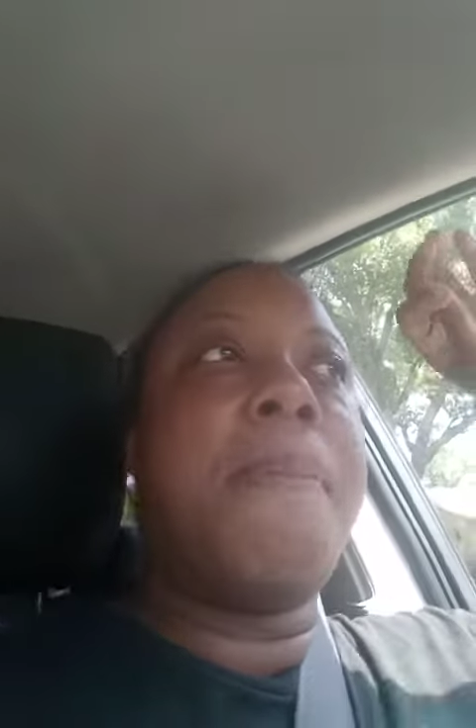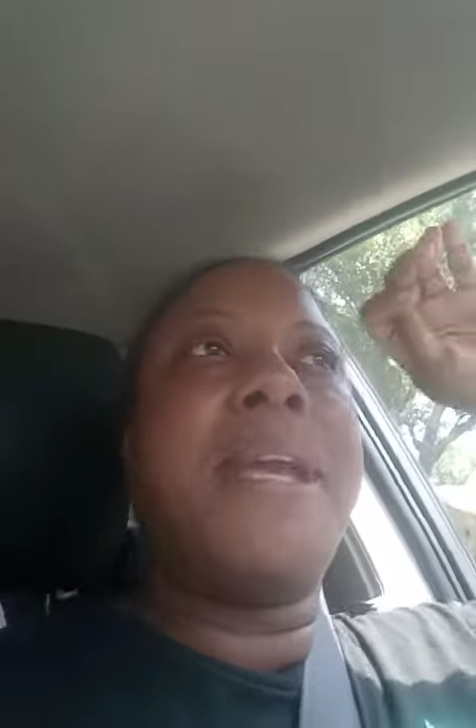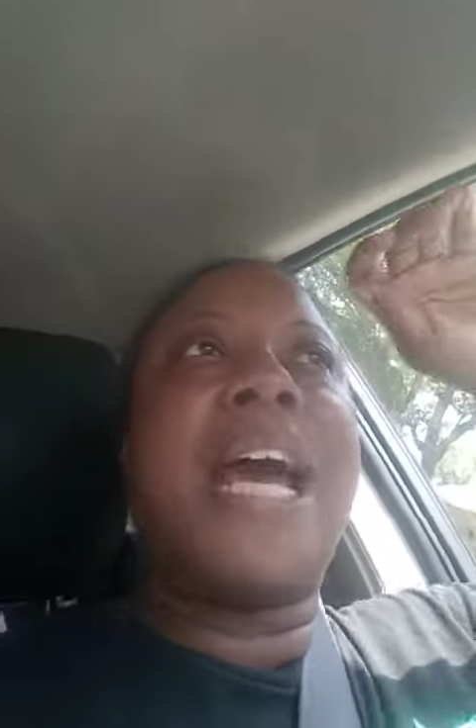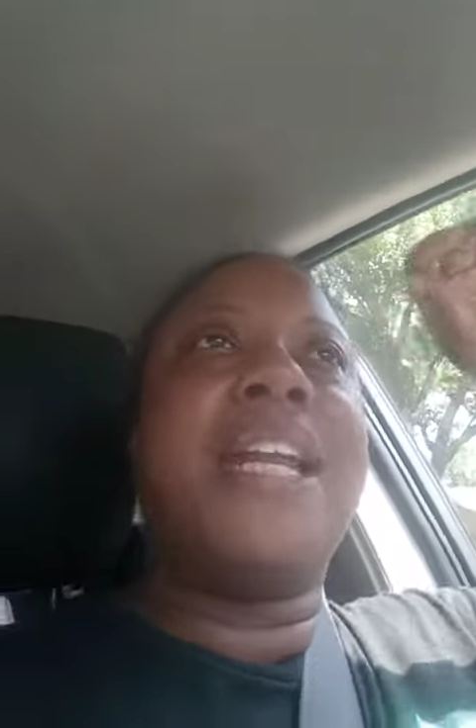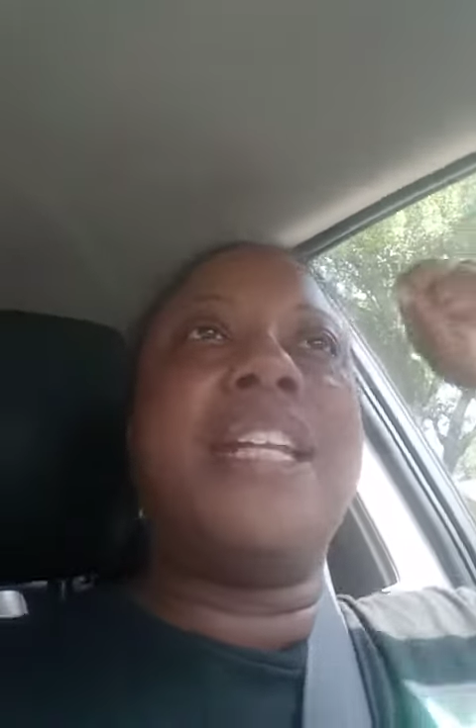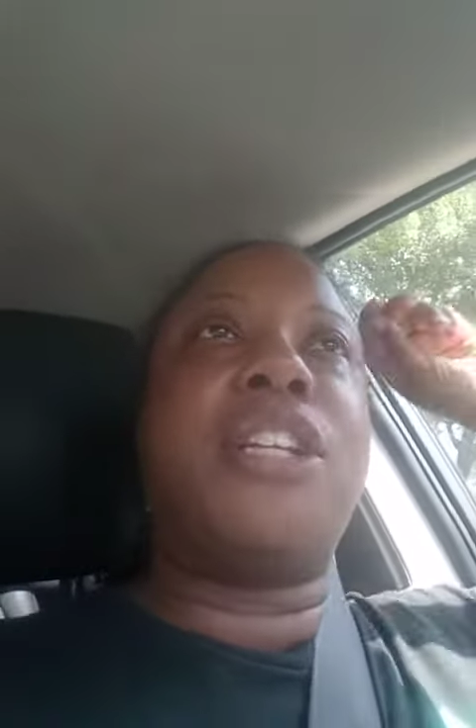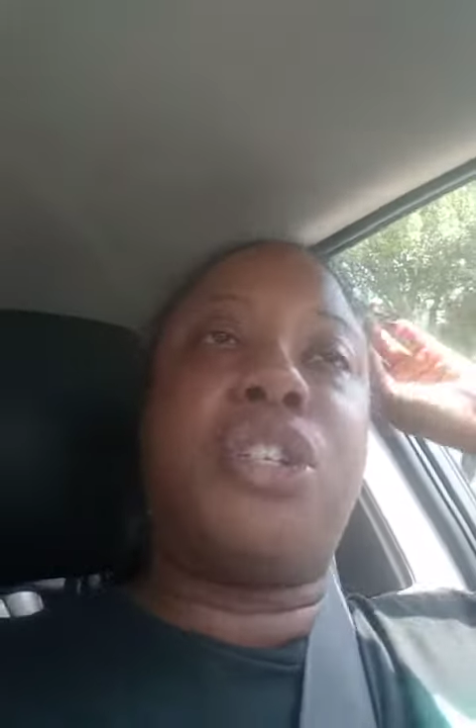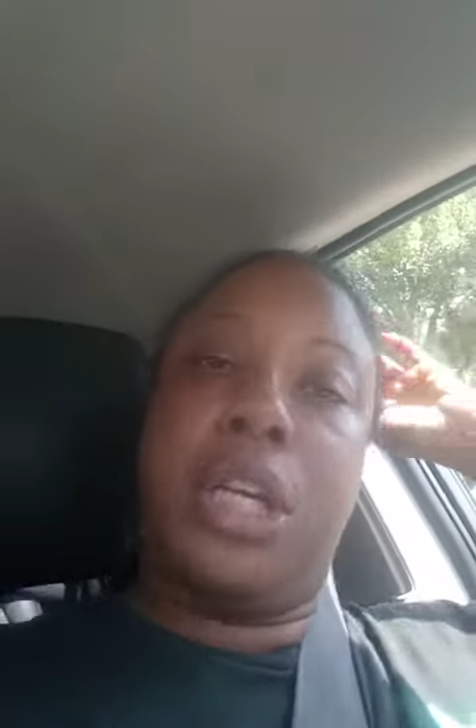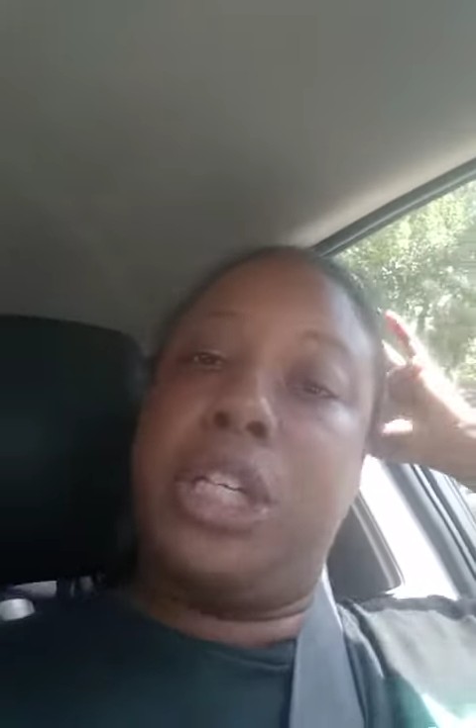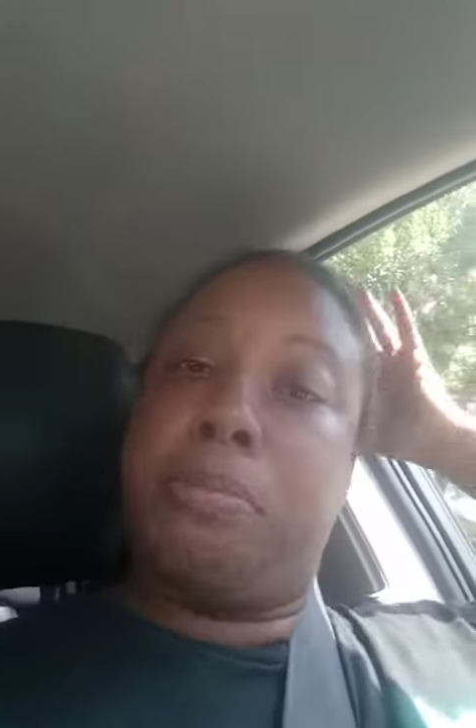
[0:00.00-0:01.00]
me I need to
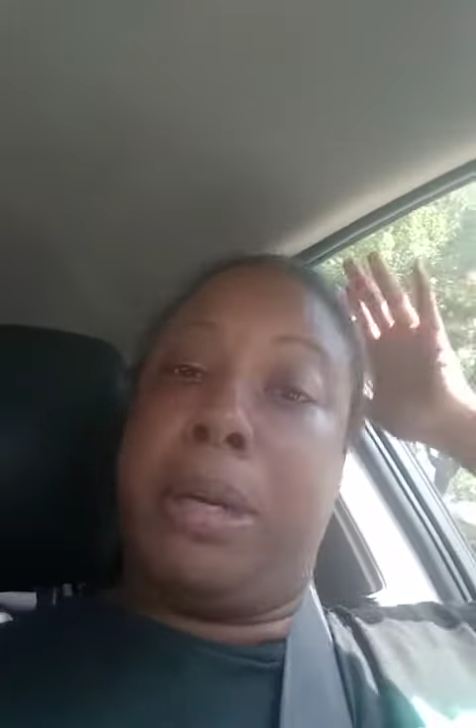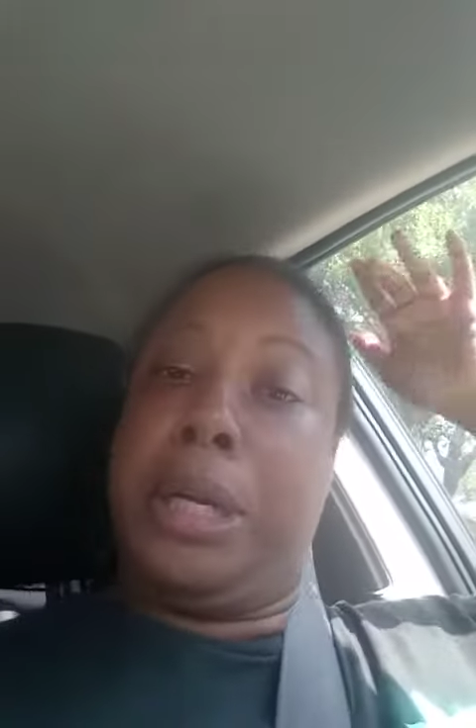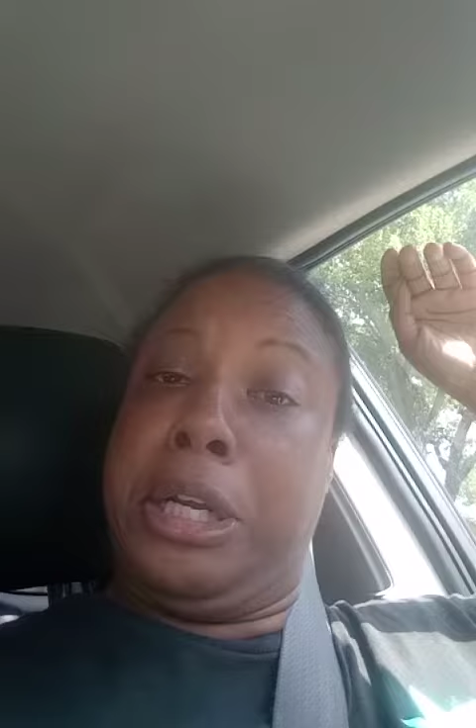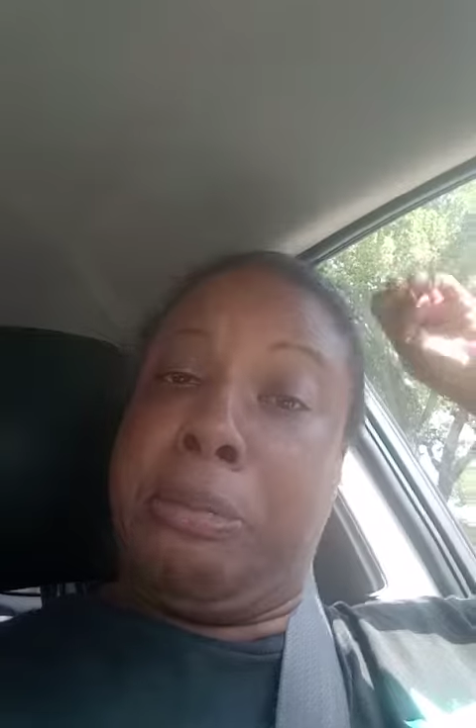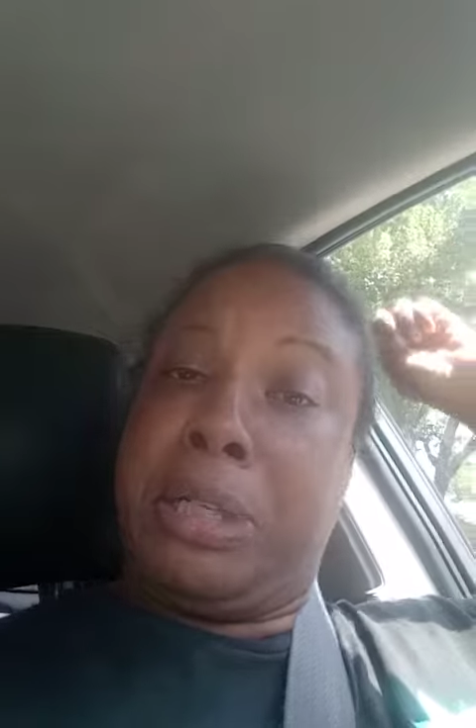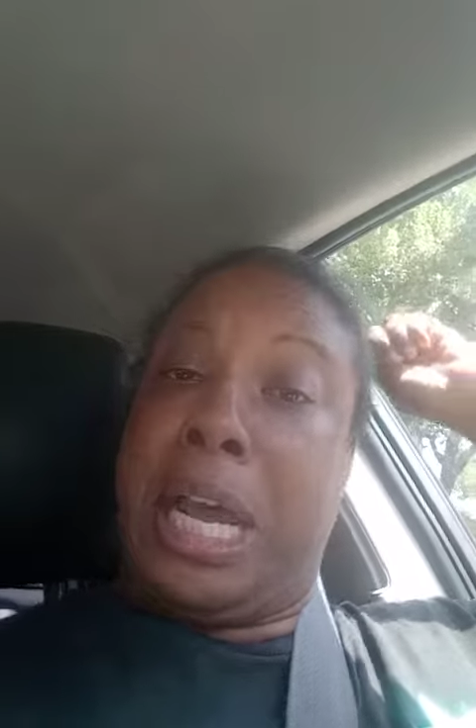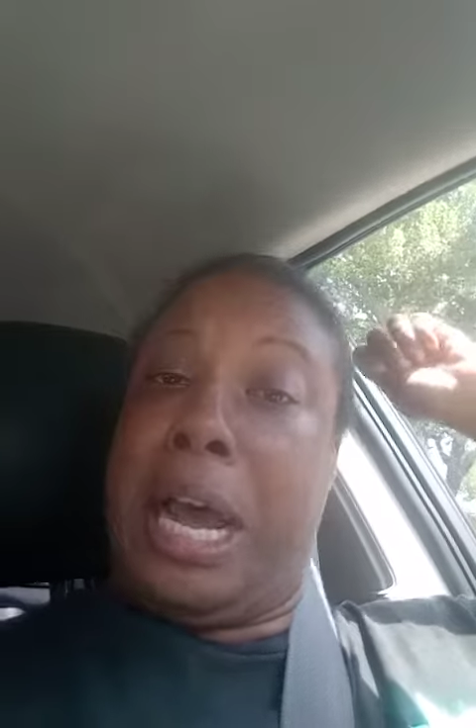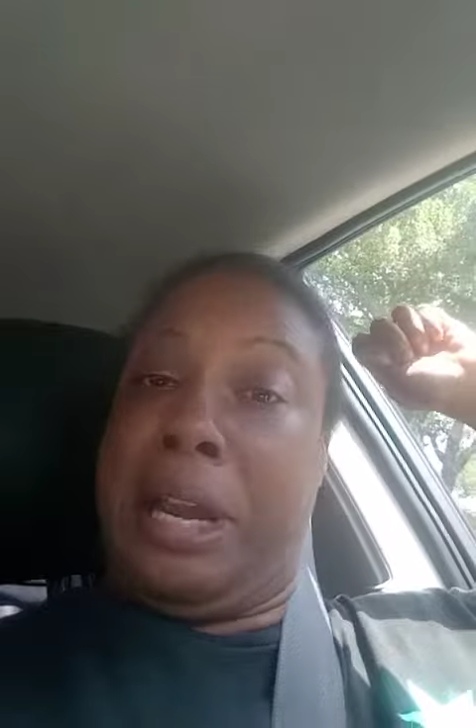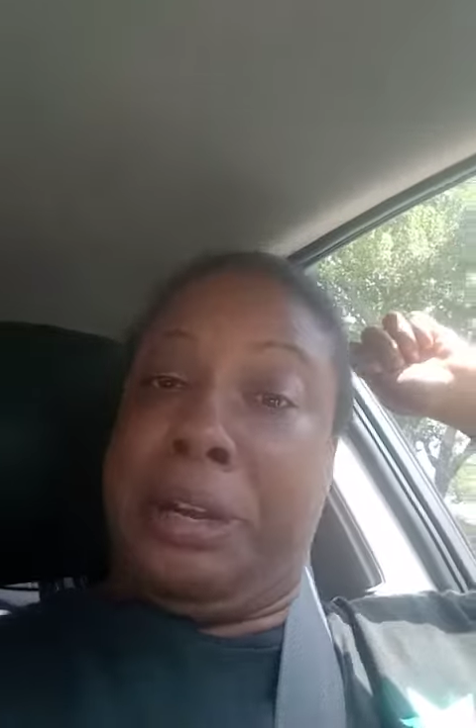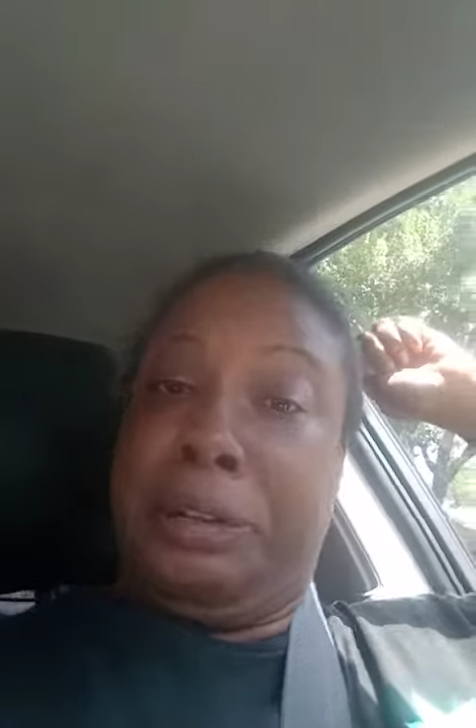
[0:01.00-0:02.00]
change my damn
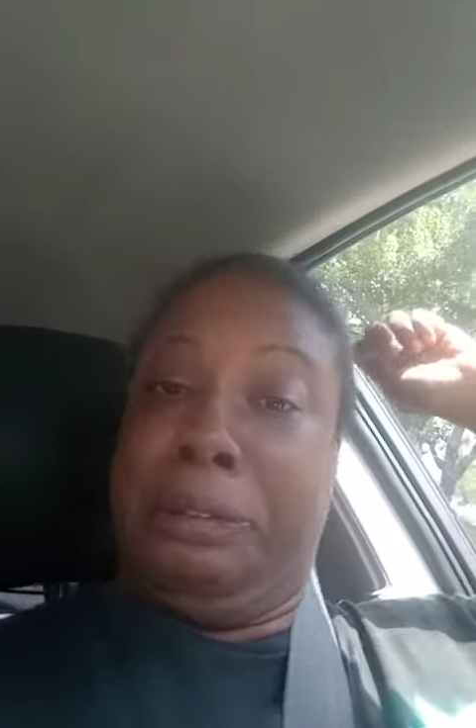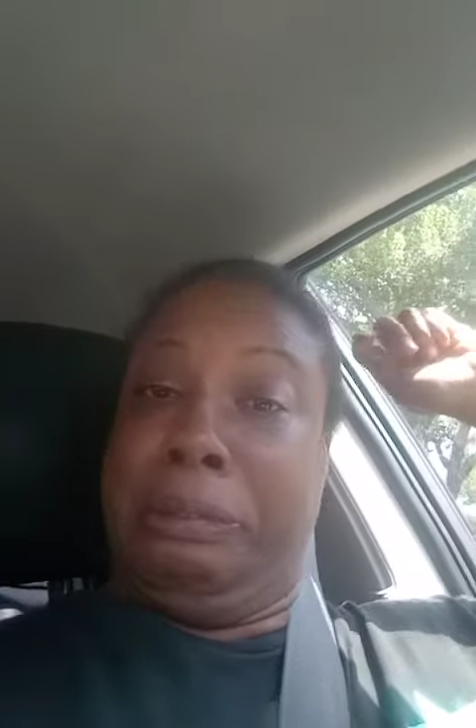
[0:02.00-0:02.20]
tire.